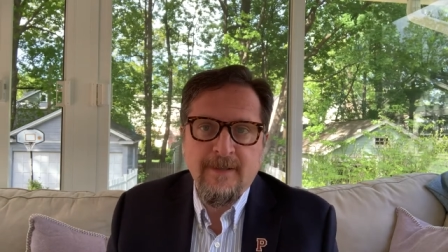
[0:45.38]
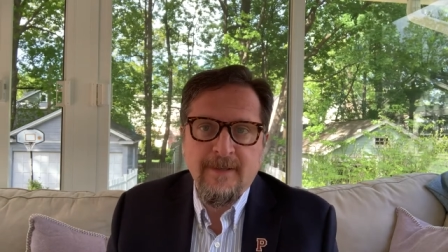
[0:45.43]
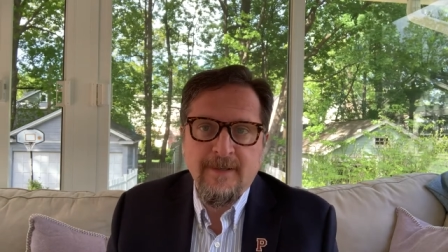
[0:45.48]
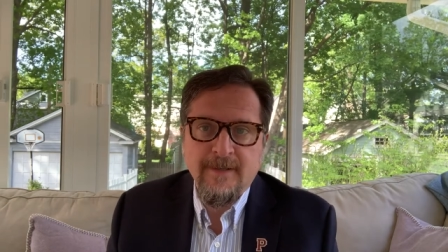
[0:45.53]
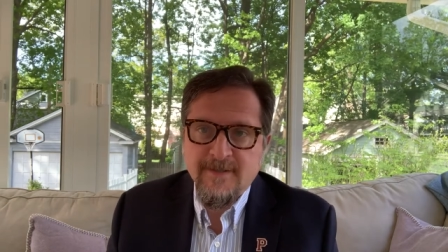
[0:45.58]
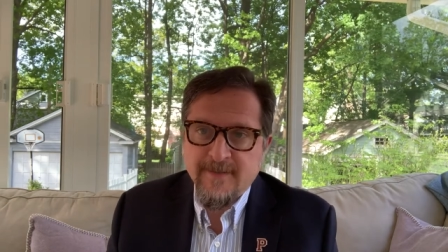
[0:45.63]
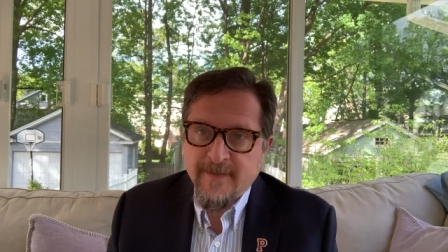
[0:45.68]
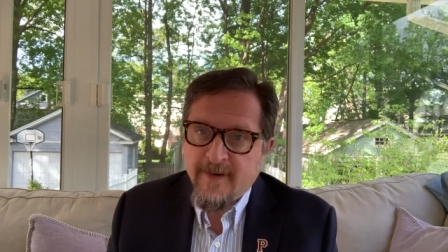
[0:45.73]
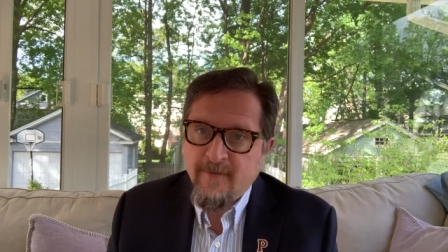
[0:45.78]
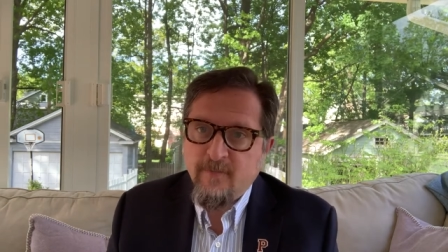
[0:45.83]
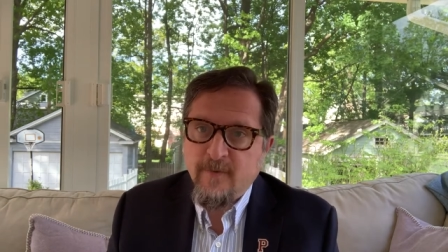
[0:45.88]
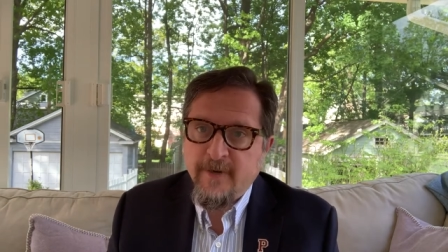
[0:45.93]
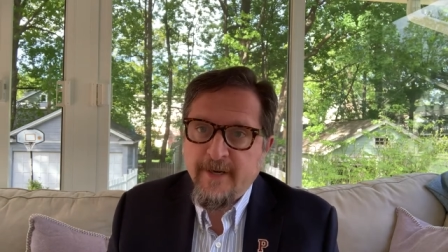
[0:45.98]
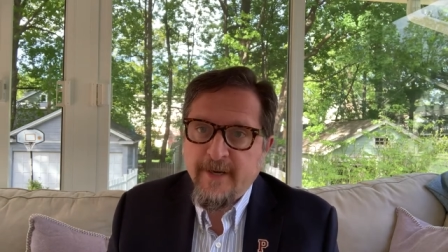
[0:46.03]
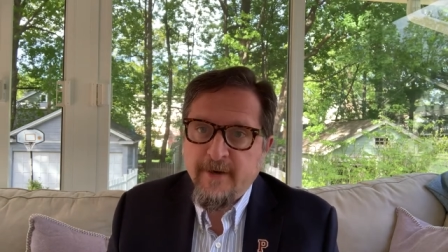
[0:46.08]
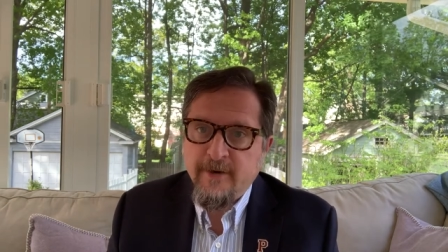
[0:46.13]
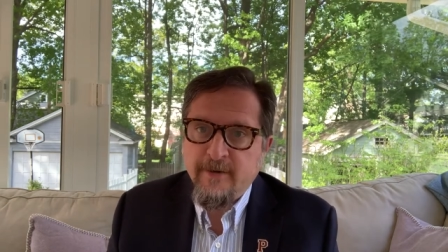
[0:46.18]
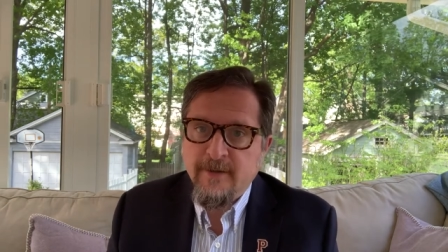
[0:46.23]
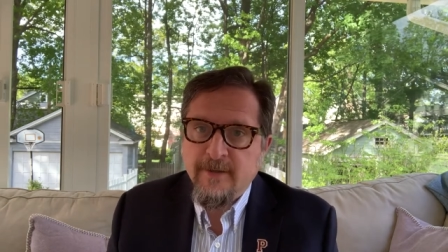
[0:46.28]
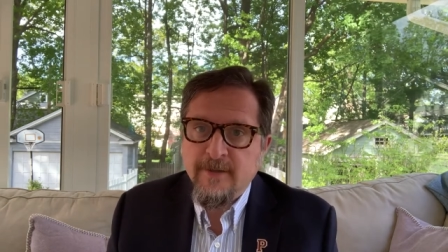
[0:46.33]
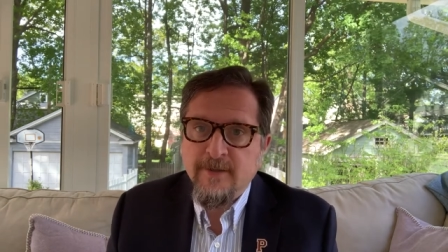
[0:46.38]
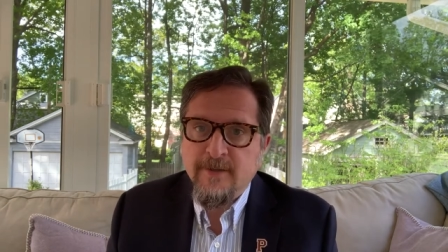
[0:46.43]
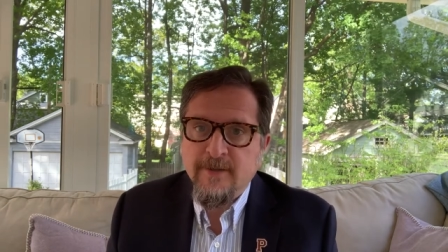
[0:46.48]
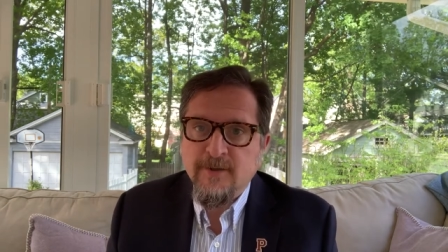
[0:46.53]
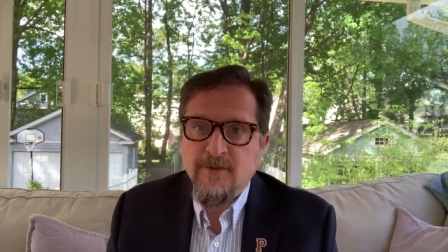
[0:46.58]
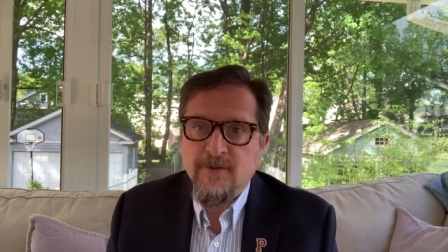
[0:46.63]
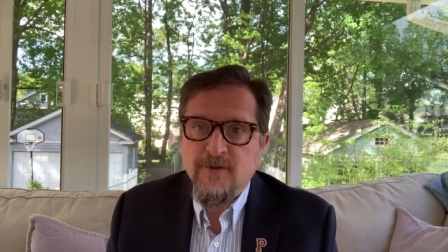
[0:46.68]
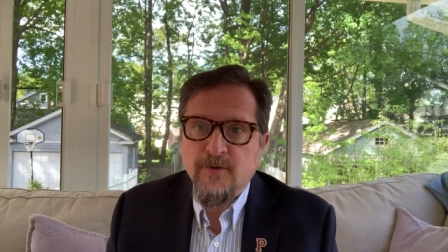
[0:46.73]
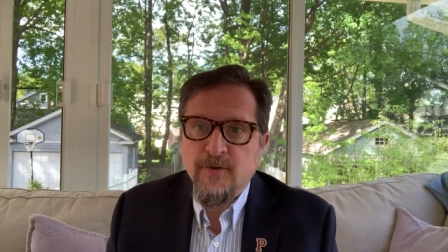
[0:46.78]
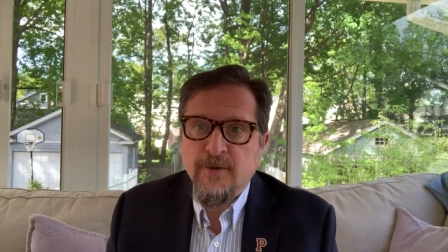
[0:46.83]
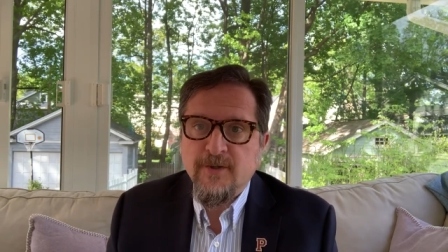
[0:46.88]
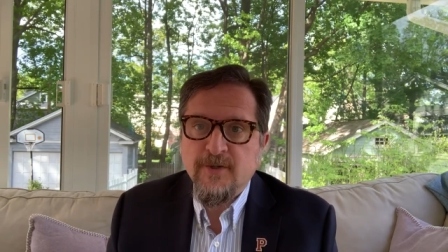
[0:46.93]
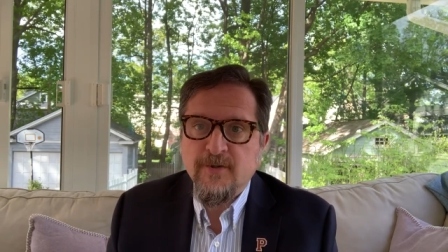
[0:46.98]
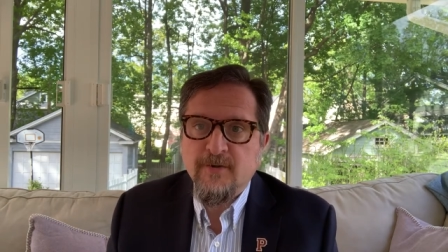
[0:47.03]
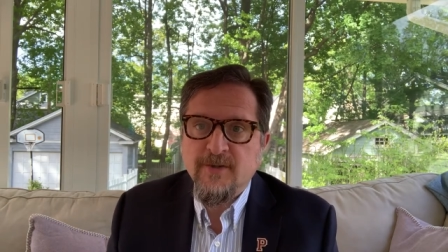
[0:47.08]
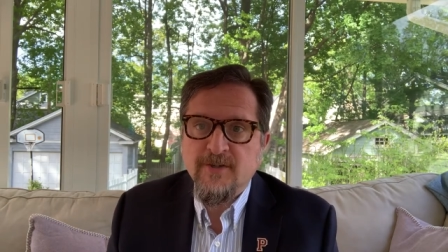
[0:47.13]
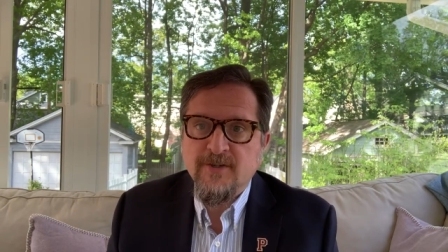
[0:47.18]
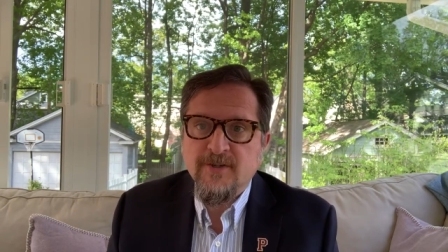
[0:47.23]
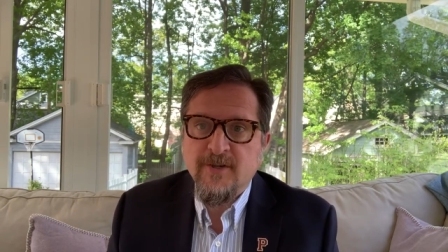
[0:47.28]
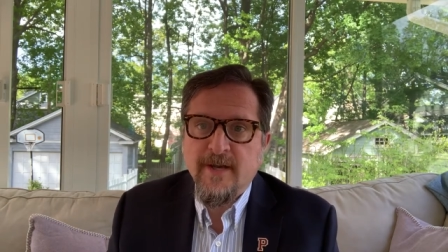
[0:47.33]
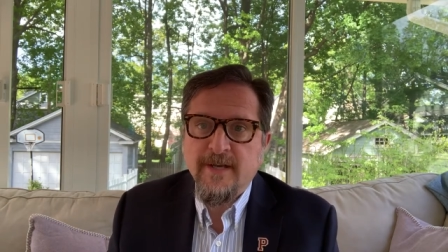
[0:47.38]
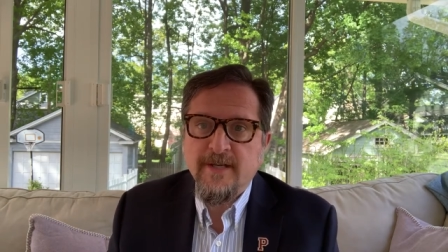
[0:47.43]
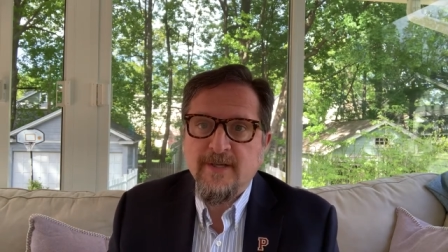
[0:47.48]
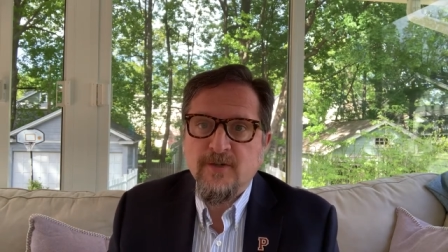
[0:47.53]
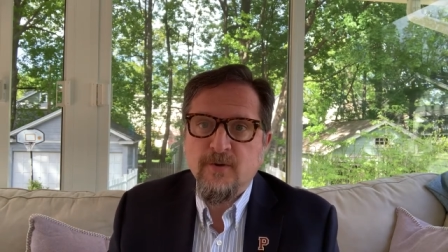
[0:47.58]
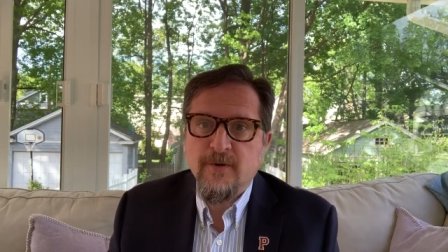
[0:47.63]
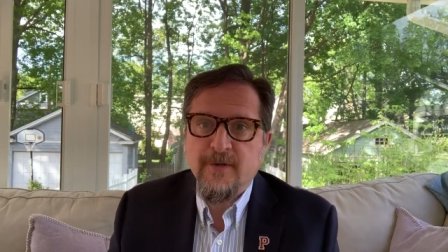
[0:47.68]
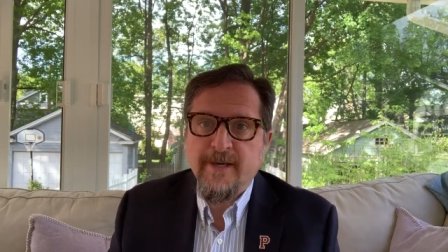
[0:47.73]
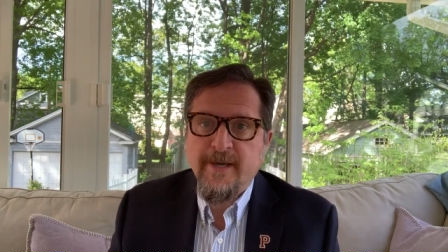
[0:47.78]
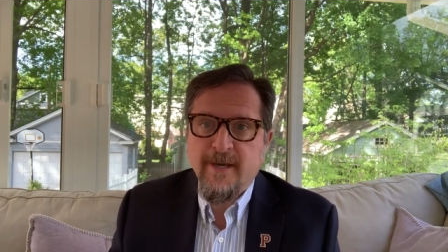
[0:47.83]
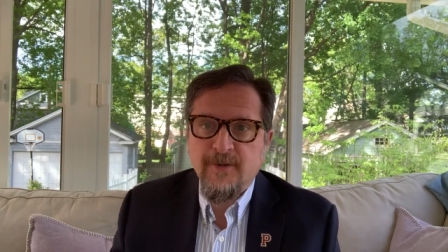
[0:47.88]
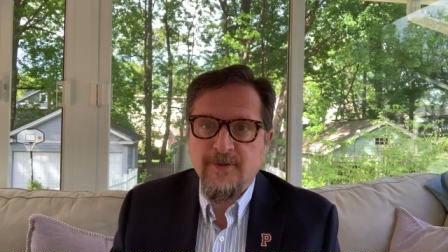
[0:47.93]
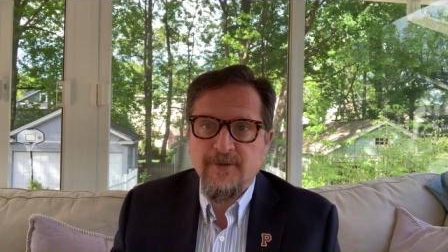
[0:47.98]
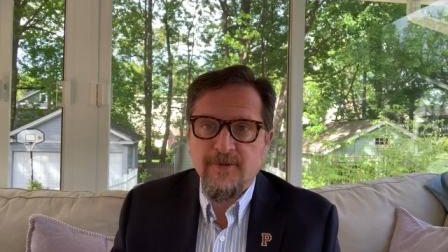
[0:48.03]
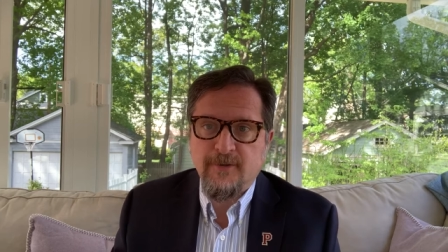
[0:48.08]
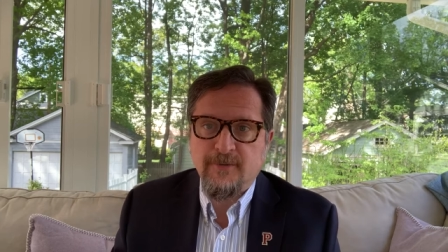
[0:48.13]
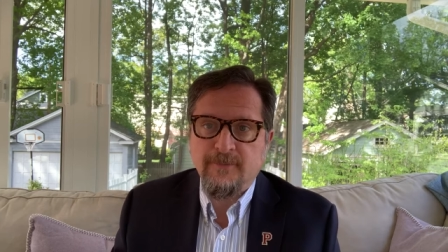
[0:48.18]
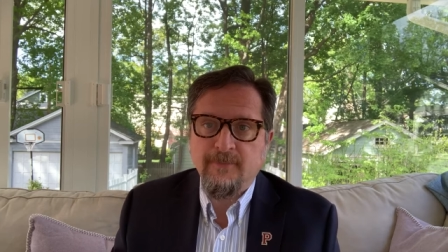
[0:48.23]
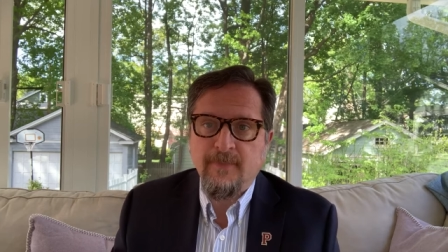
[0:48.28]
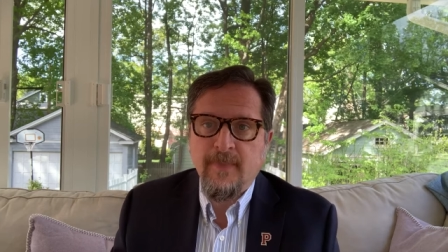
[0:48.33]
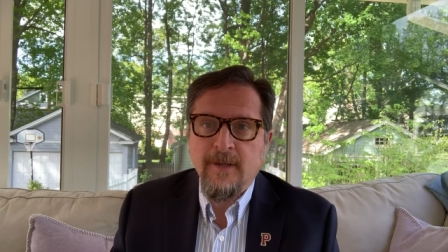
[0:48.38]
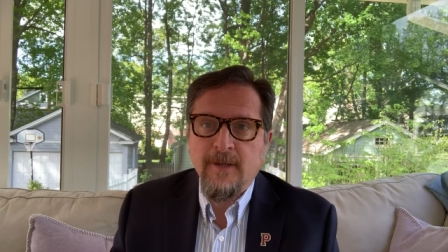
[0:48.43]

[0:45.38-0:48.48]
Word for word: In sophomore year, students are assigned to a counselor